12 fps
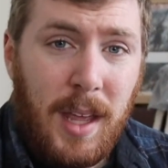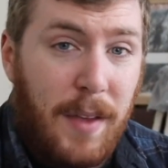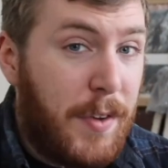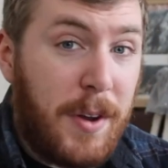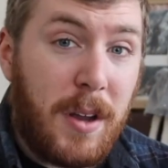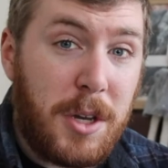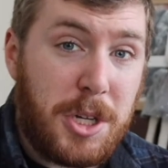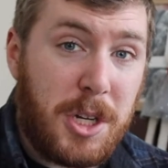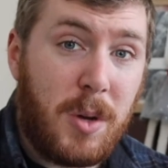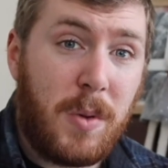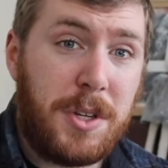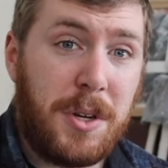If you're not
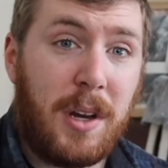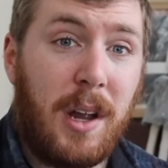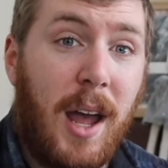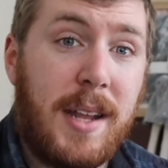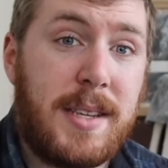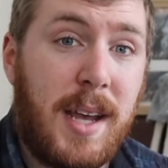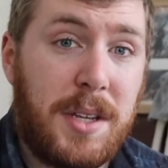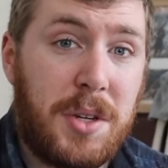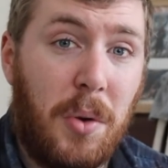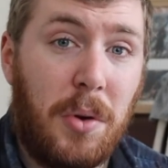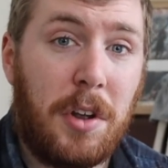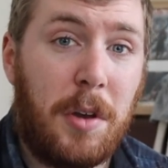sure what your God sized
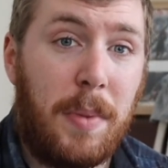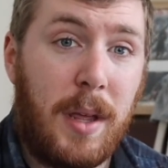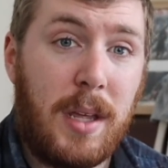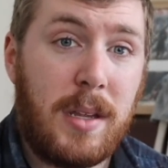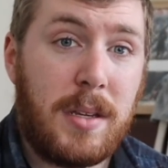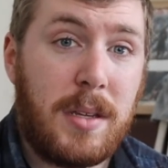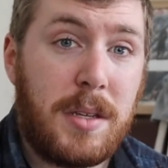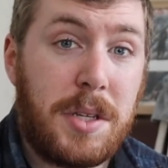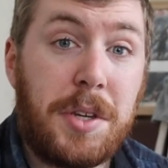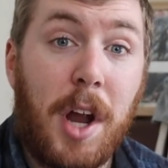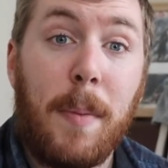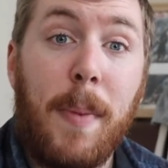goal could be,
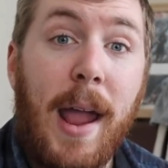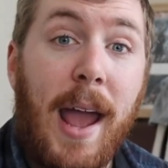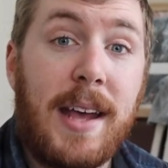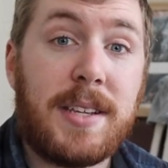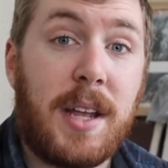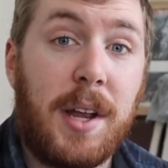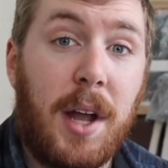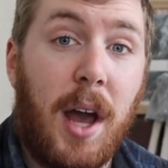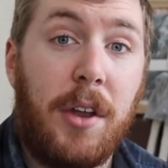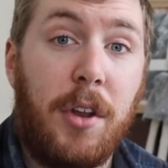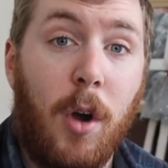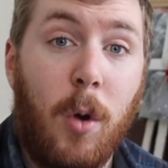start by asking
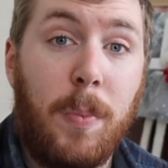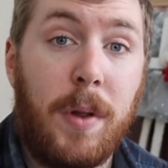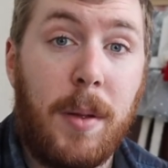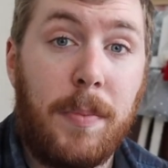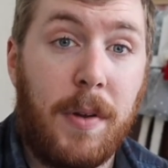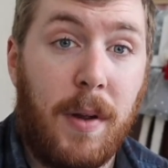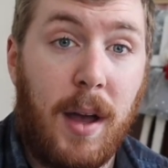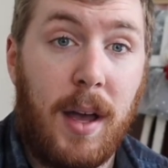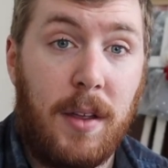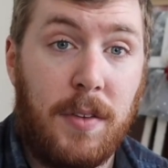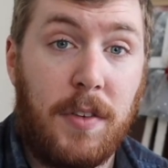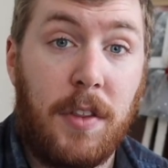God to open up your
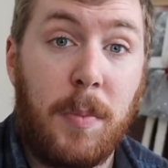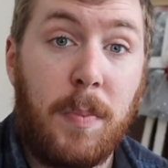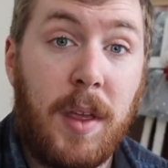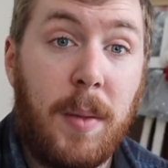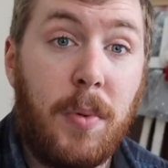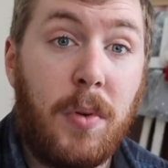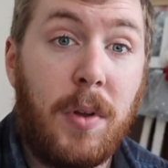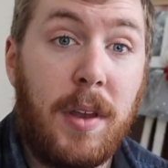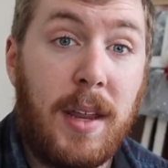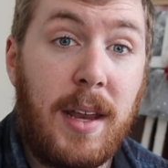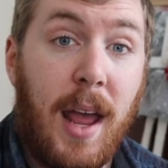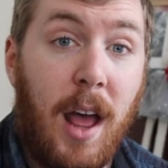eyes to the people who
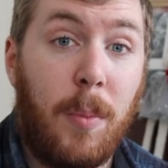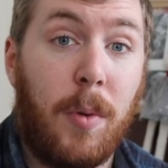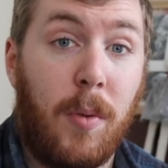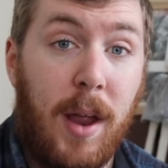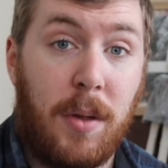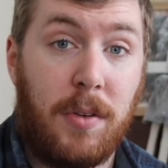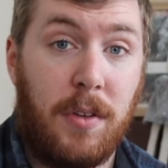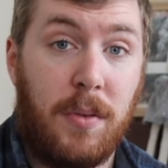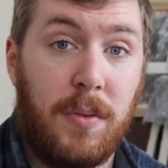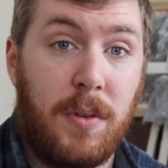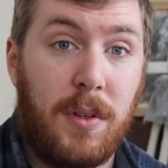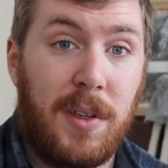need help around
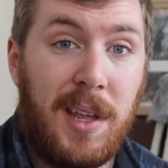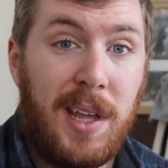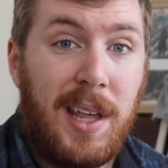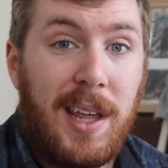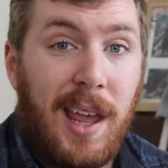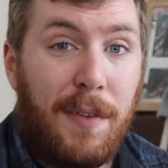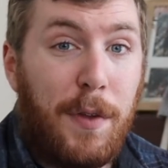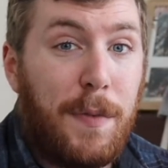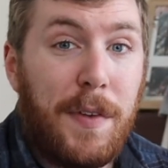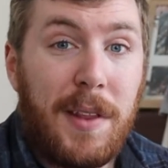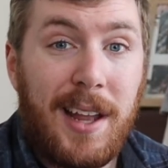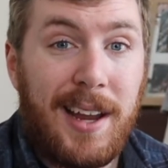you. If you
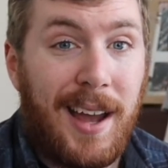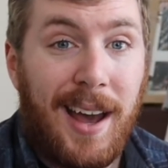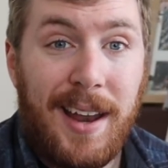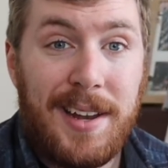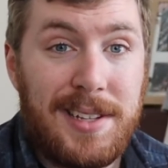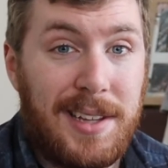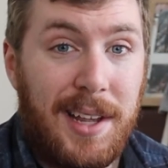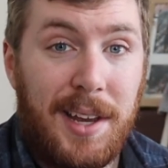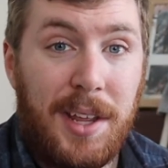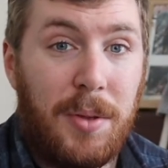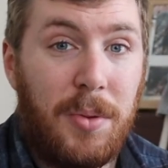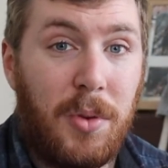feel like God is
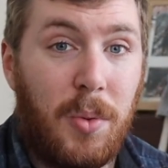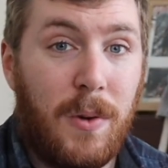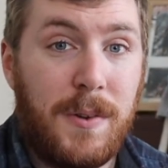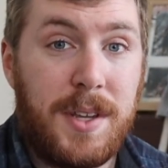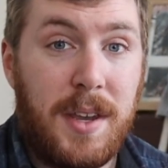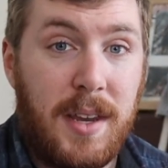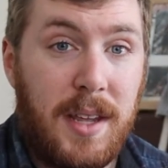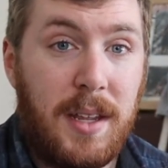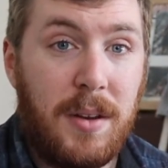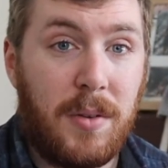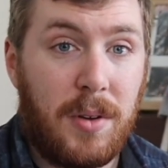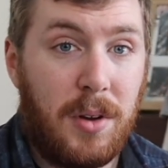leading you towards a
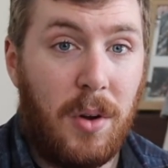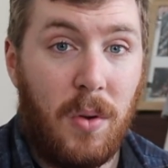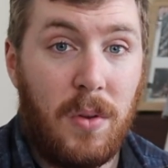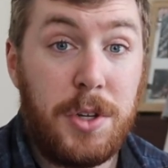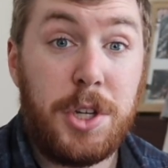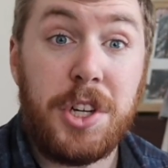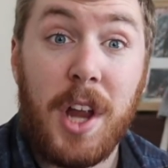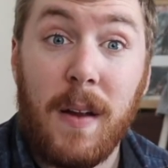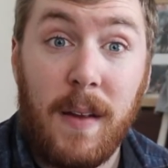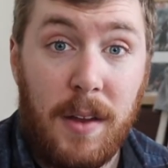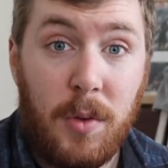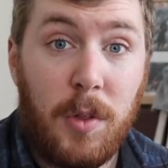need or a goal,
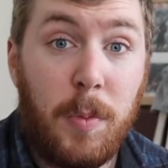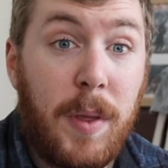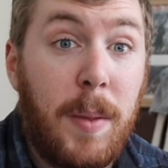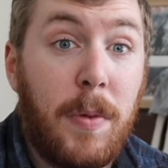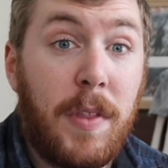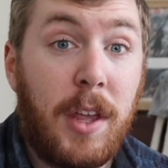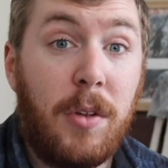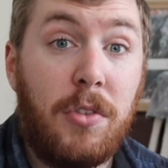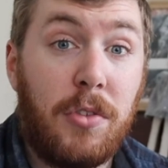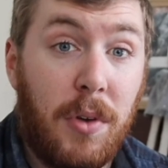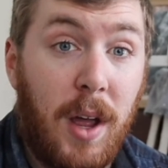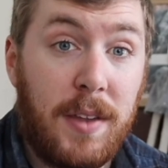share it with people that you
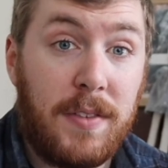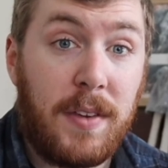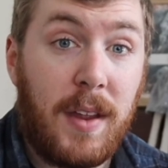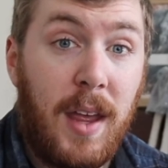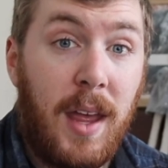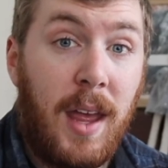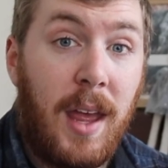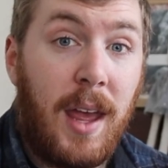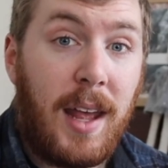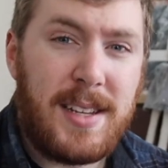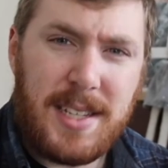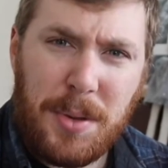trust
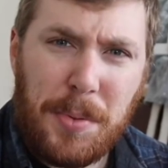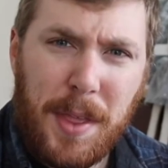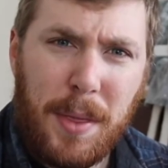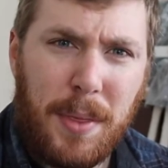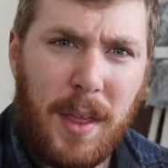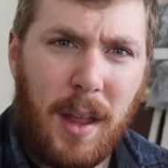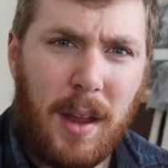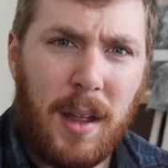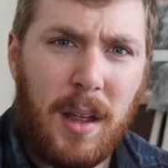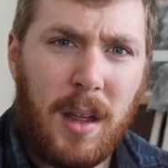and see what they think.